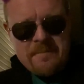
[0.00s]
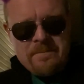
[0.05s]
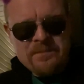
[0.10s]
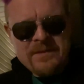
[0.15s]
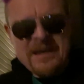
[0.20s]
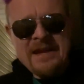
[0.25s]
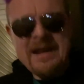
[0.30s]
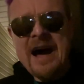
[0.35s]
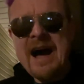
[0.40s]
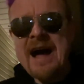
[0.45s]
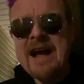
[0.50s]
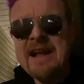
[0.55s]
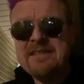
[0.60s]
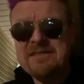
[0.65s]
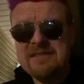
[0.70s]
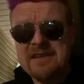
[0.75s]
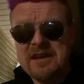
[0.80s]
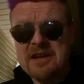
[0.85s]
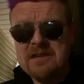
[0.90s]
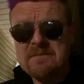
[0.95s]
In
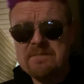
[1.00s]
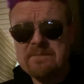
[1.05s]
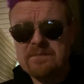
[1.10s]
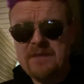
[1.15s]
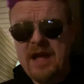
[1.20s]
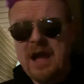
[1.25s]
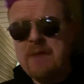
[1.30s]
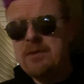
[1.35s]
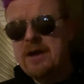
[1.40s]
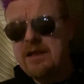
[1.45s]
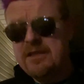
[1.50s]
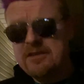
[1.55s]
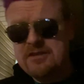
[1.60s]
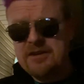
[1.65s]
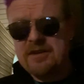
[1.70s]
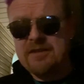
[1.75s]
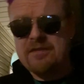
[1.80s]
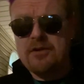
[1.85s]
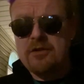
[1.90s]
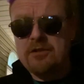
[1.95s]
hindsight, I probably should
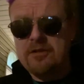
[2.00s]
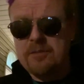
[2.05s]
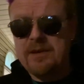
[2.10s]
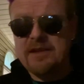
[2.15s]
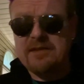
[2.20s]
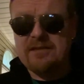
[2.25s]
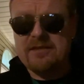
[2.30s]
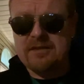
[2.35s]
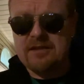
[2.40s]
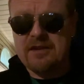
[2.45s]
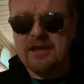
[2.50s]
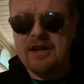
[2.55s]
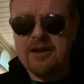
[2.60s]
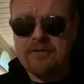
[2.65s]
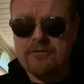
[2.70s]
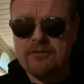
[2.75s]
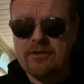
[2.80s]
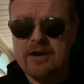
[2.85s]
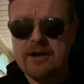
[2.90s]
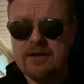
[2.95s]
have thrown the pieces in the air
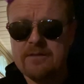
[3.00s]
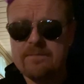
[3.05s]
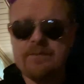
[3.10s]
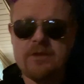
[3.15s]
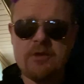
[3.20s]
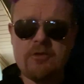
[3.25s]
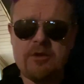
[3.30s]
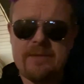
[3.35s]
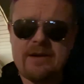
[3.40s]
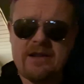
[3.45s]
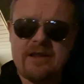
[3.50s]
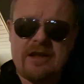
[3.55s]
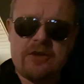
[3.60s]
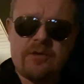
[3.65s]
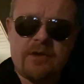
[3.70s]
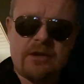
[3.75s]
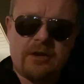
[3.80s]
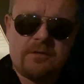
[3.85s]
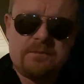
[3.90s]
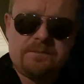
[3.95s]
fryer. It would have been a lot
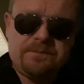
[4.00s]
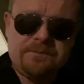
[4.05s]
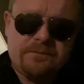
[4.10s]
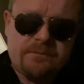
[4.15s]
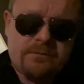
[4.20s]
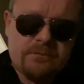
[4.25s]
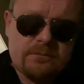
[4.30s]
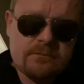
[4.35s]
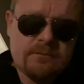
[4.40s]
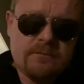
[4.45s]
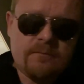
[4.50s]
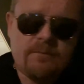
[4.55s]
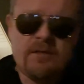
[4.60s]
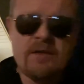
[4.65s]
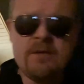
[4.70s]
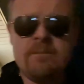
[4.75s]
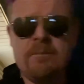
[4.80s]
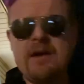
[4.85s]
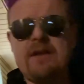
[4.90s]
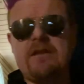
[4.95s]
quicker.
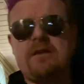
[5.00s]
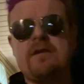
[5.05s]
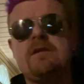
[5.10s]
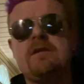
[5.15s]
But